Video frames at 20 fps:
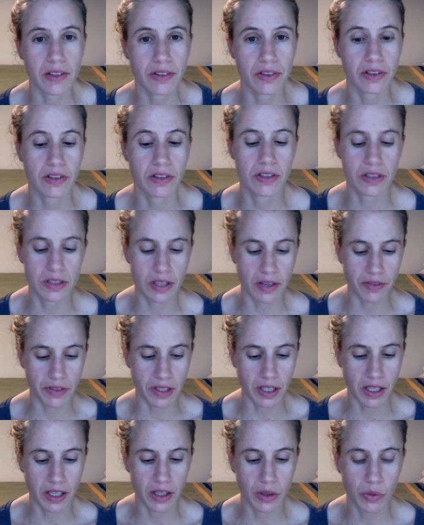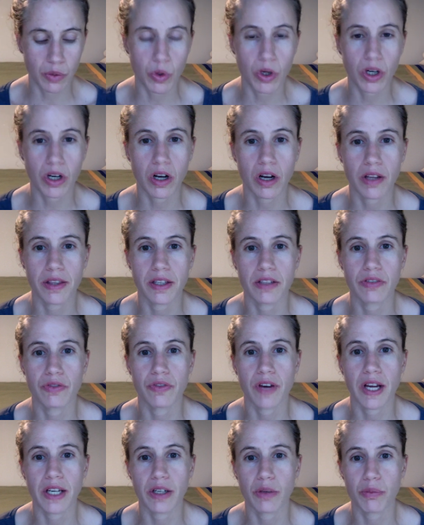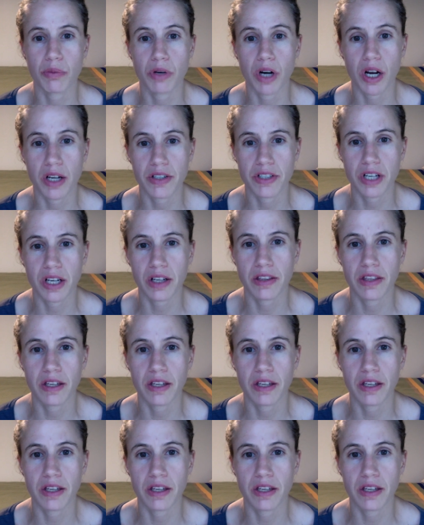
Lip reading: So you just have to kind of work on this final project